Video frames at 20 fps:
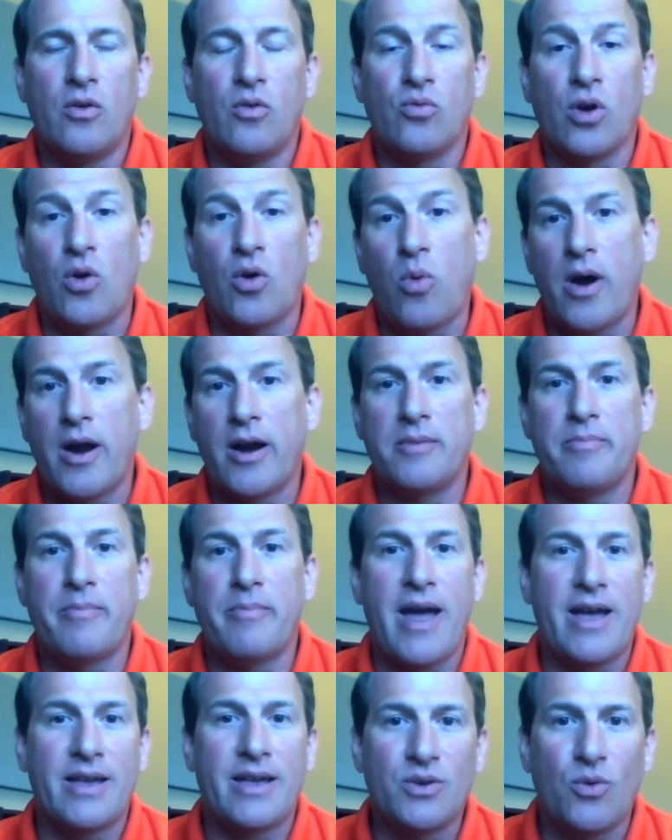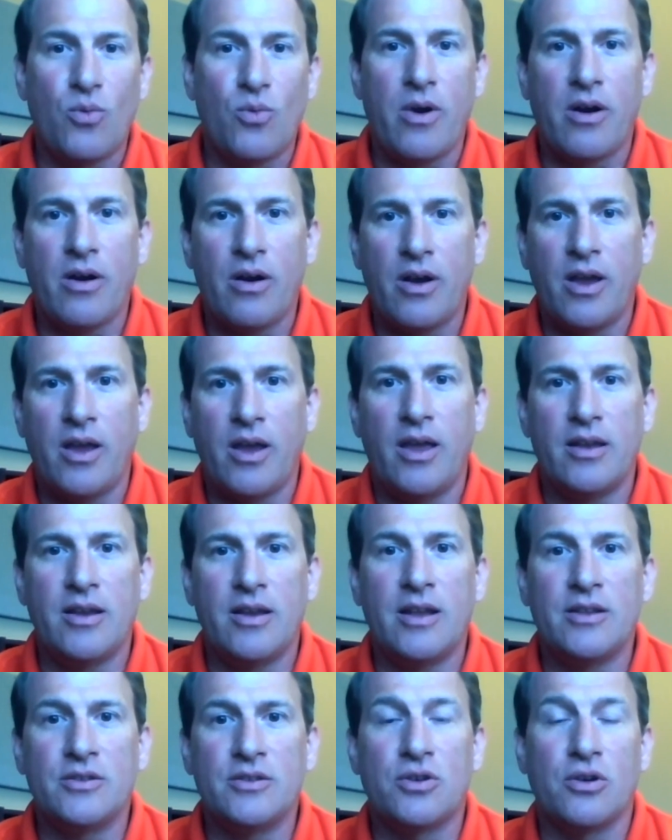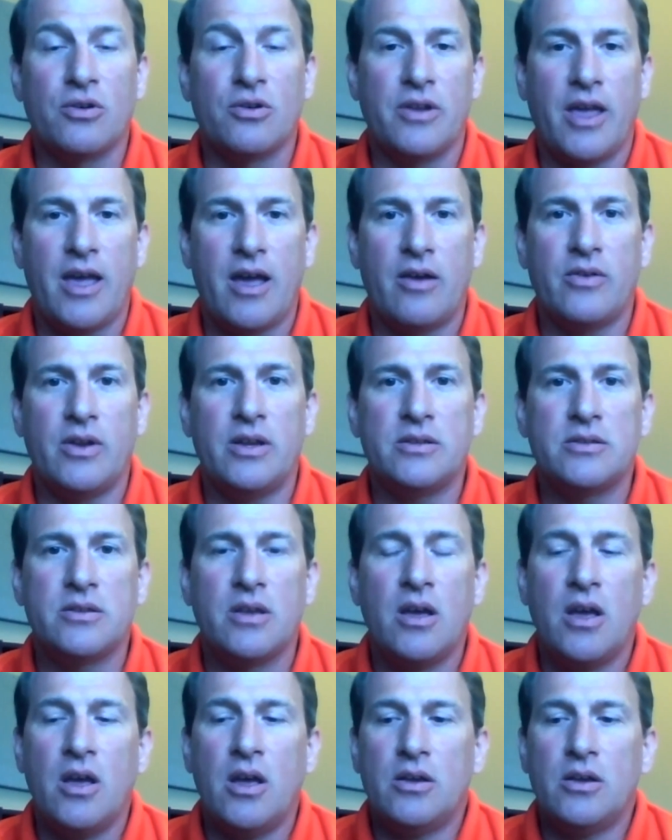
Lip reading: required mask wearing in certain counties.